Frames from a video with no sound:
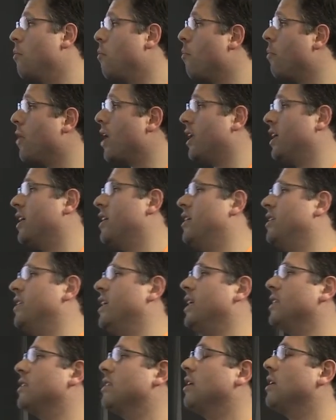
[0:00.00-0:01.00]
binary
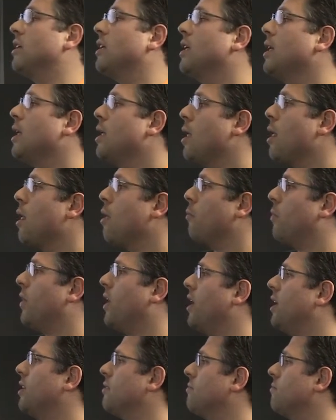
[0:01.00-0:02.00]
data.
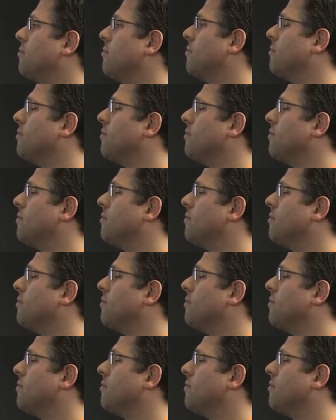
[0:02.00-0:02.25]
But